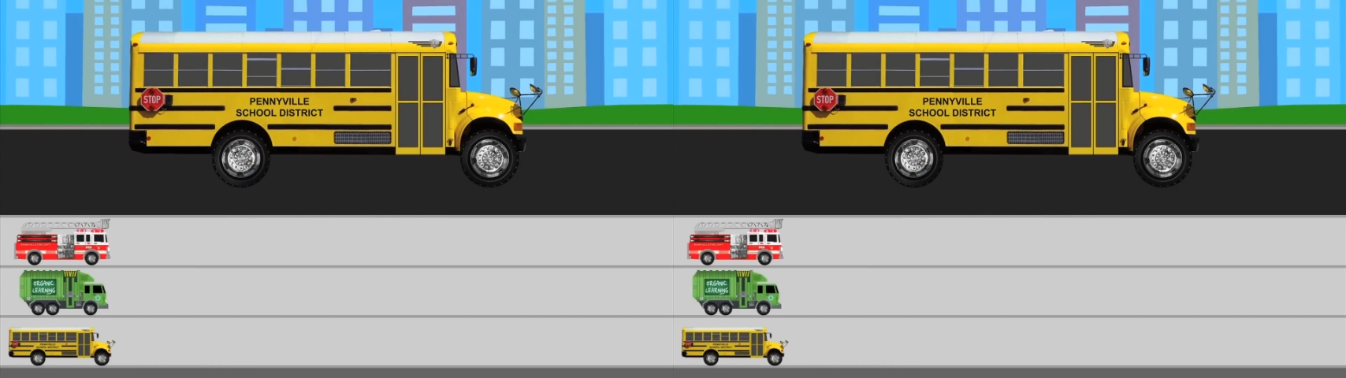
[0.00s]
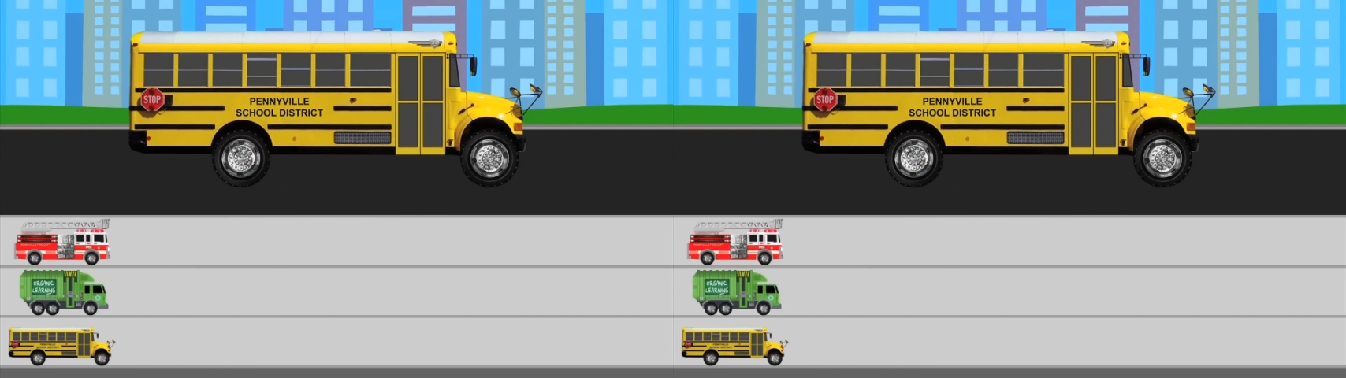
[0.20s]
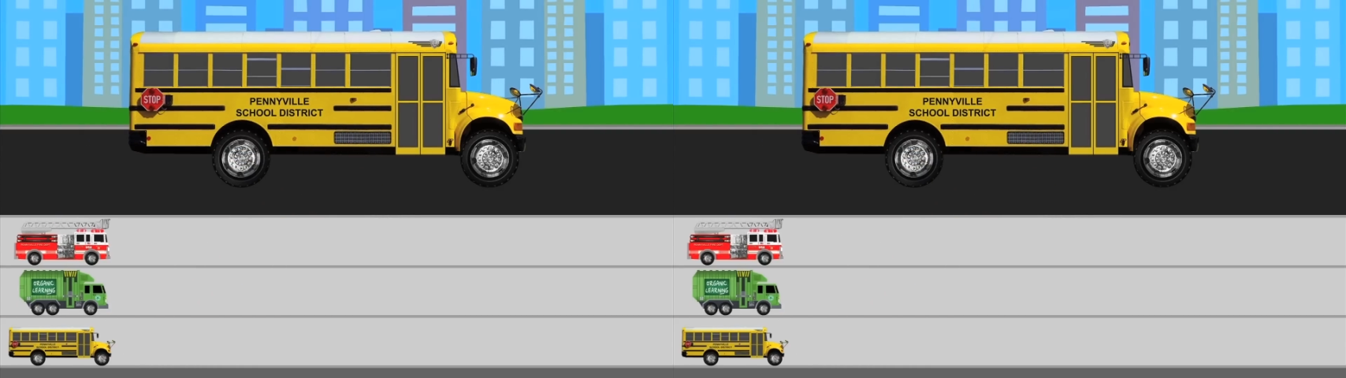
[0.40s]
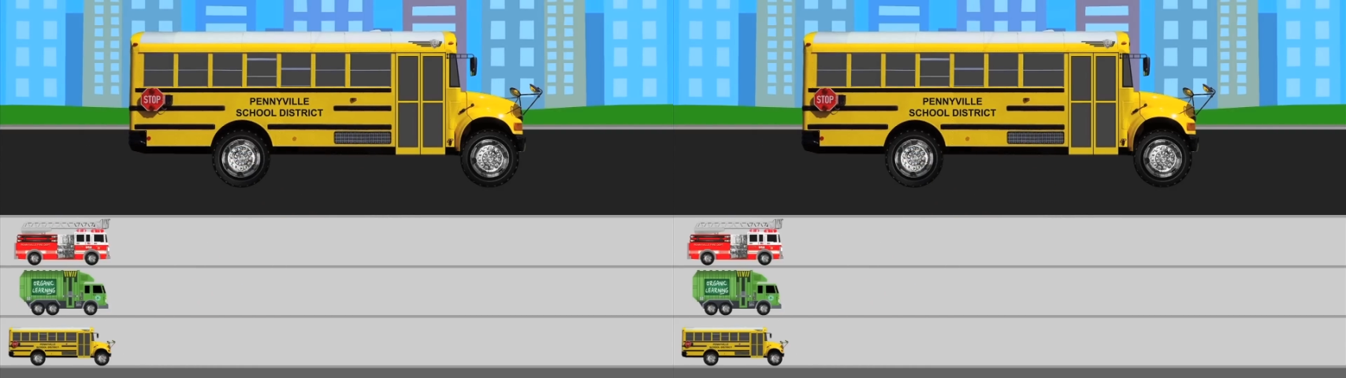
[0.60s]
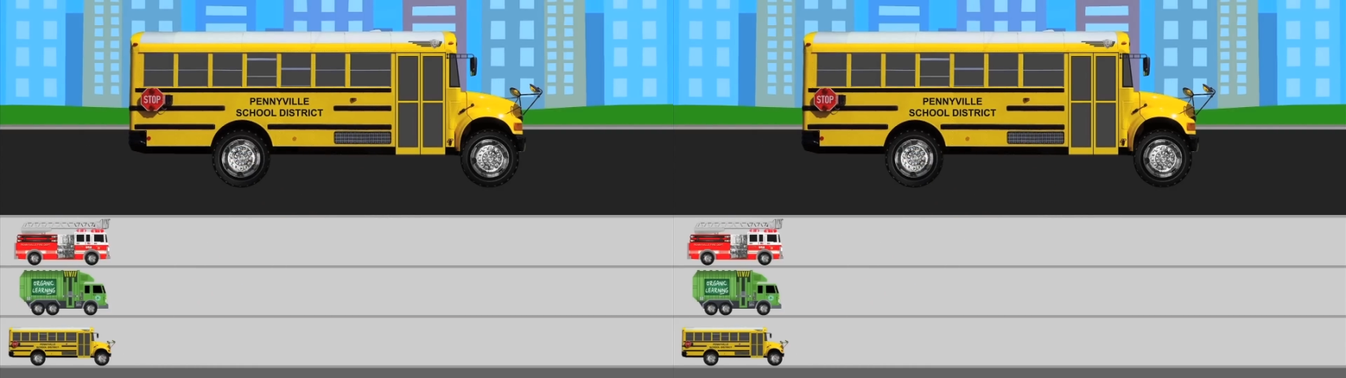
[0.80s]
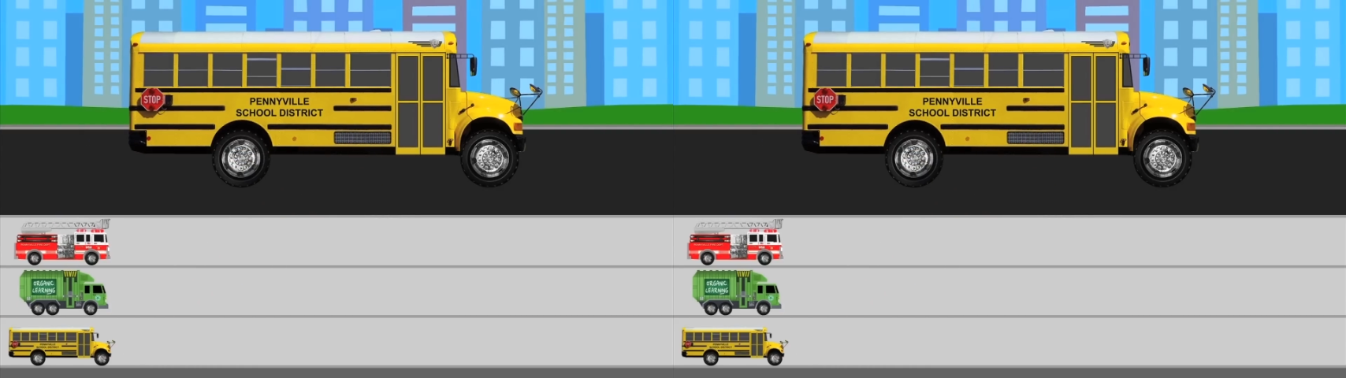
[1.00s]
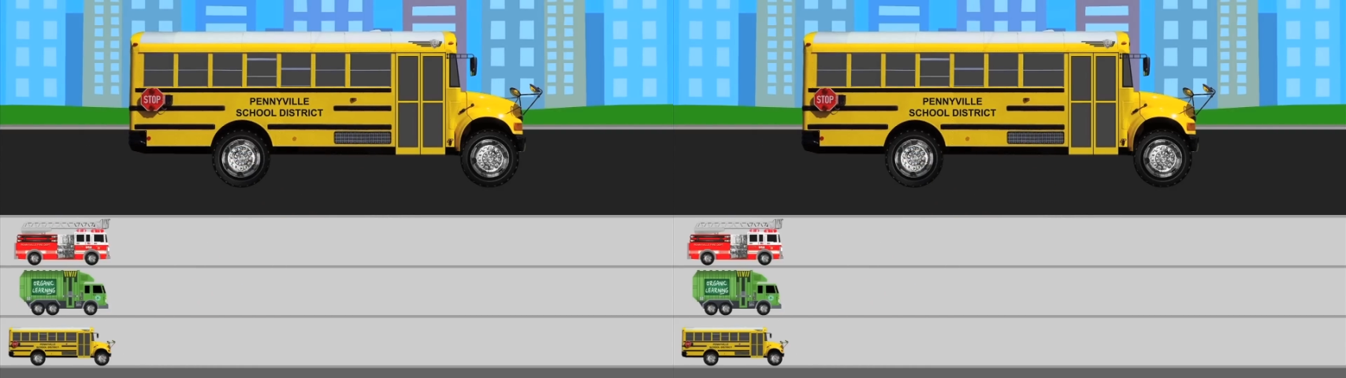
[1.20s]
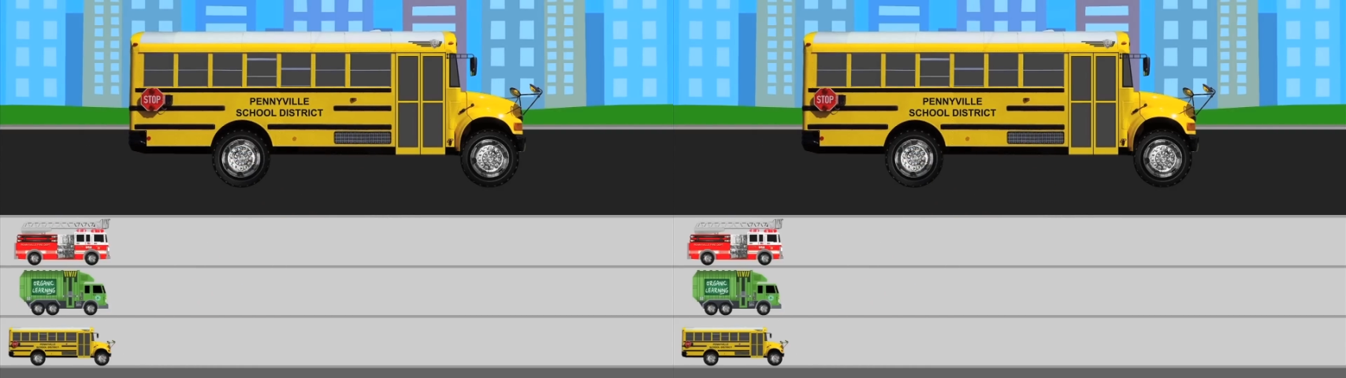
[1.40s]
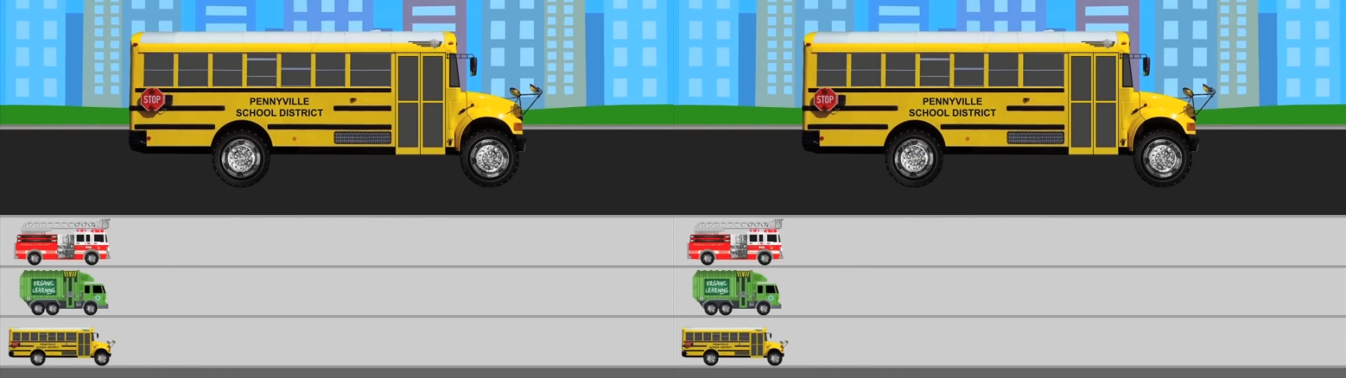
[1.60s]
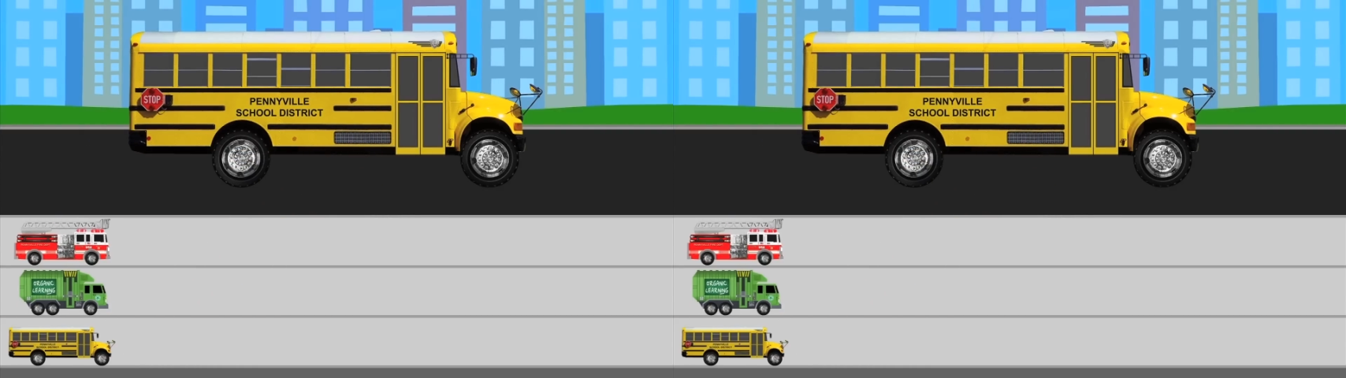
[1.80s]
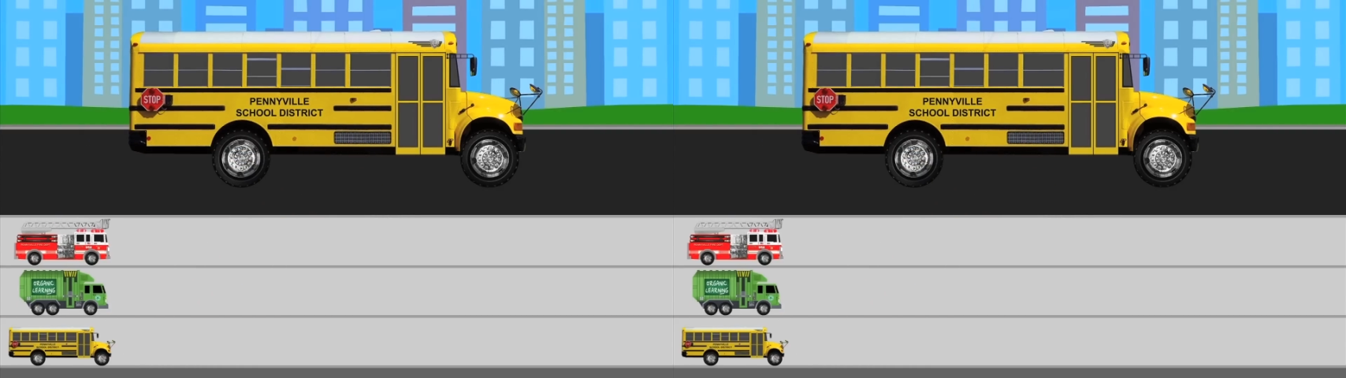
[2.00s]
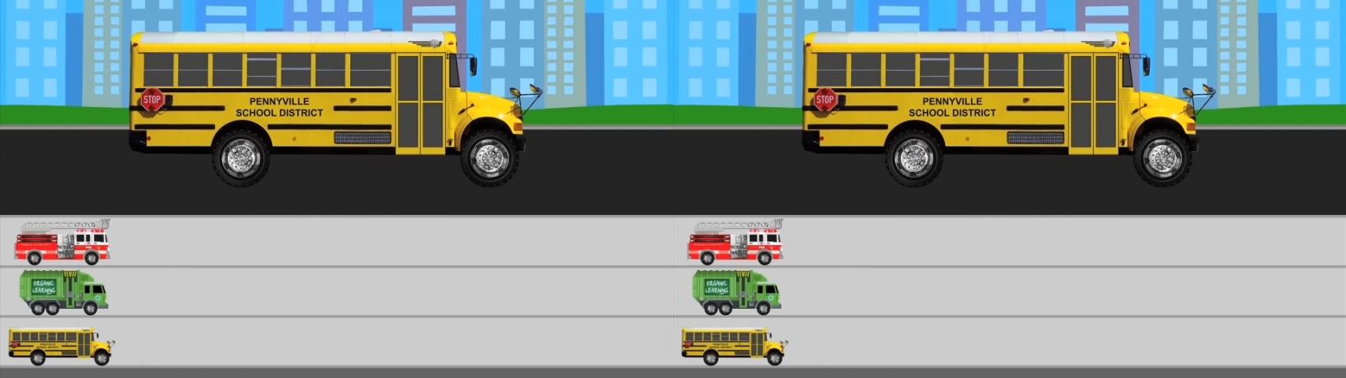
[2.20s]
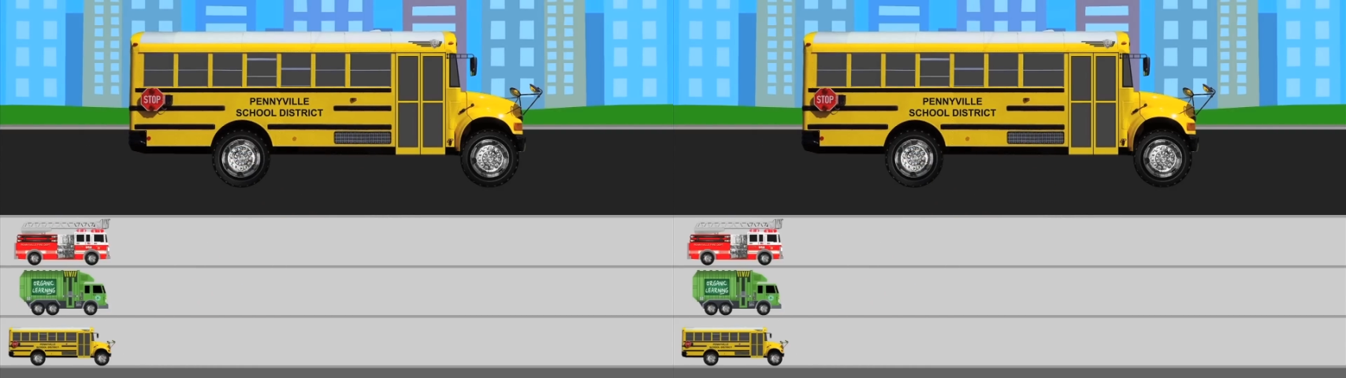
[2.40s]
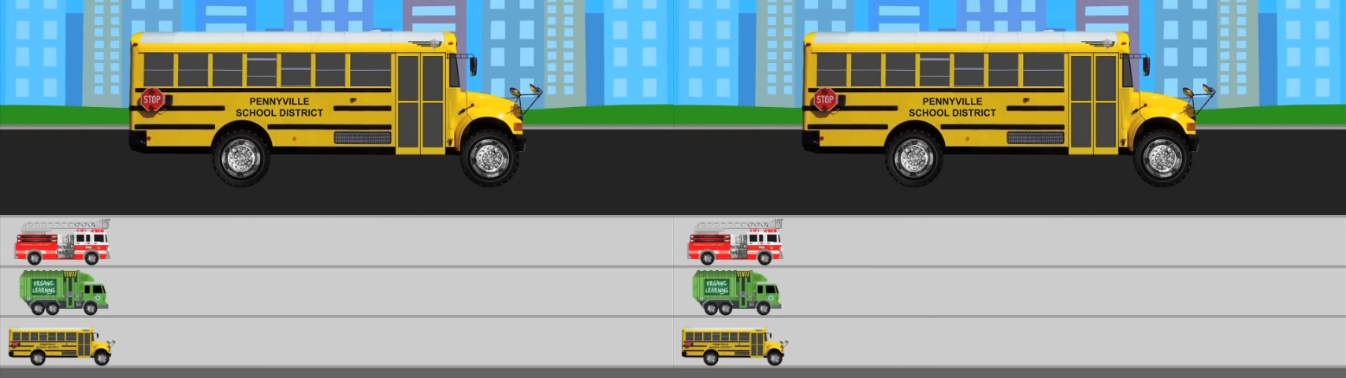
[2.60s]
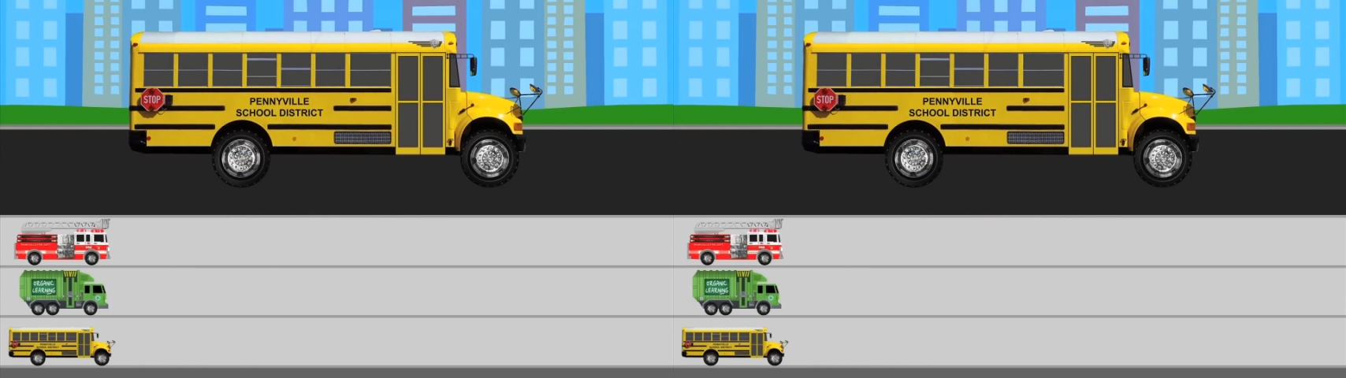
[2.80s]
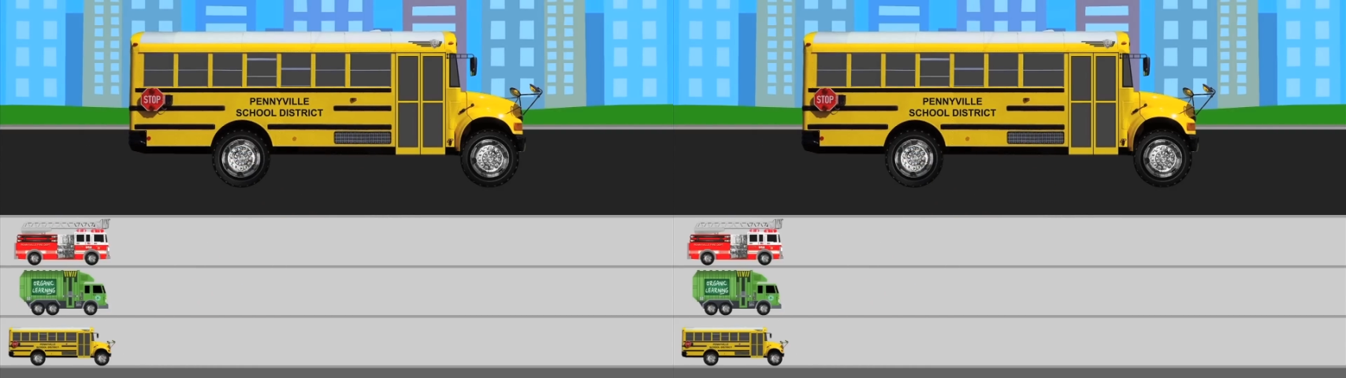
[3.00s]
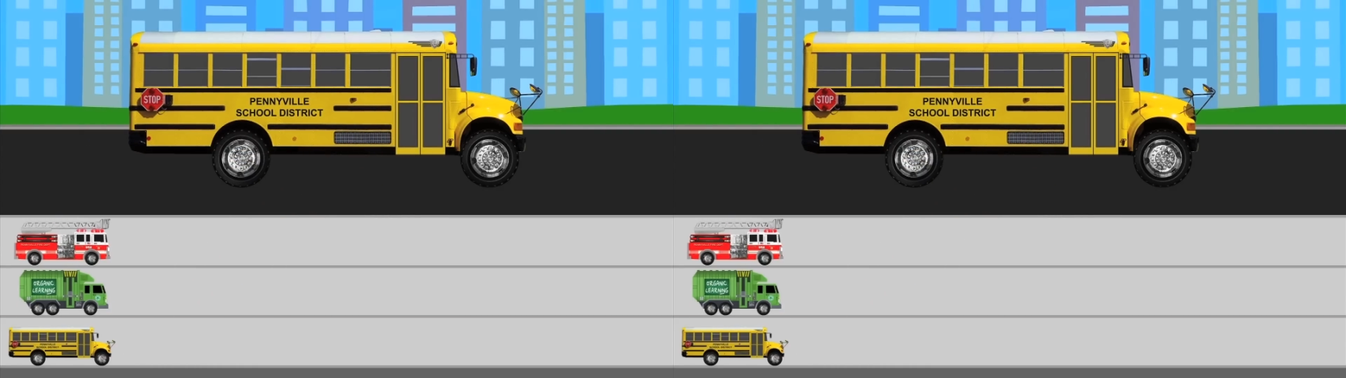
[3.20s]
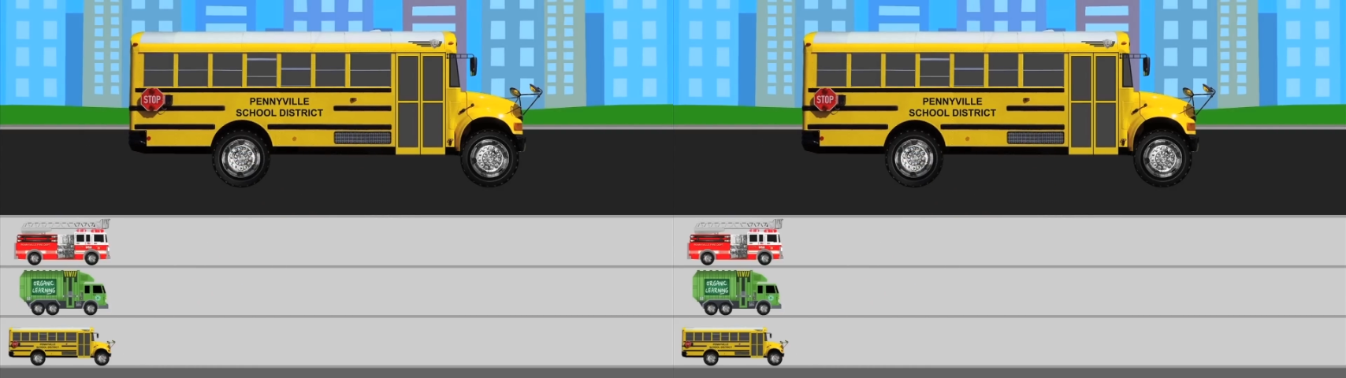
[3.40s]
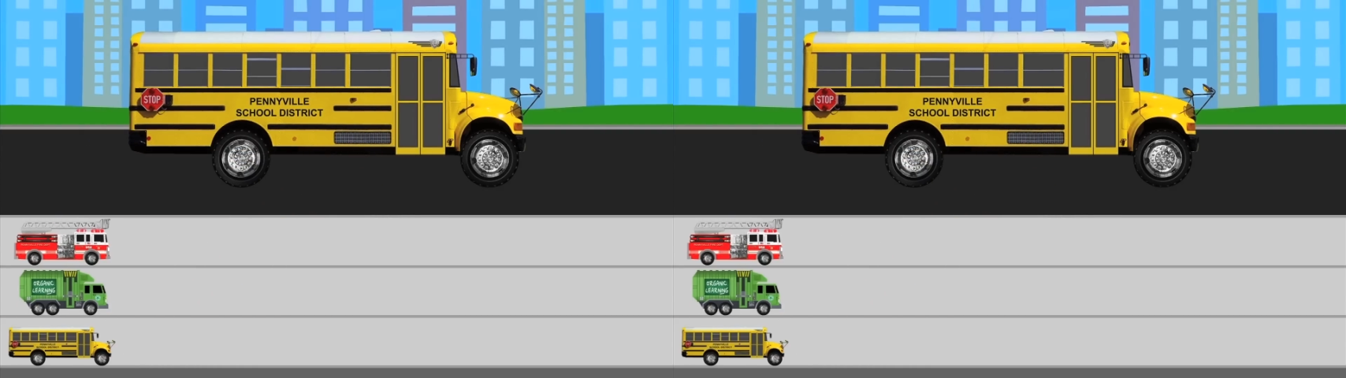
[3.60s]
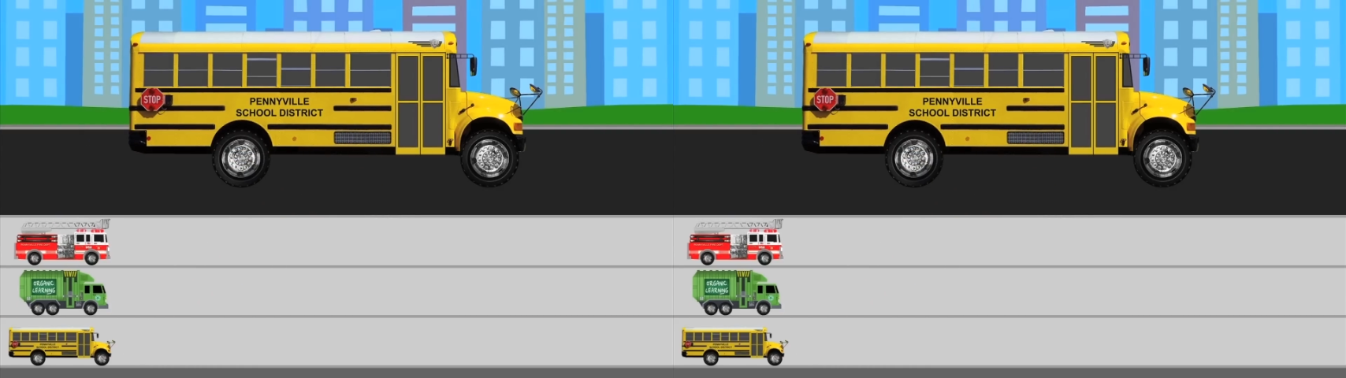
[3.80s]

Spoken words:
(no speaker visible)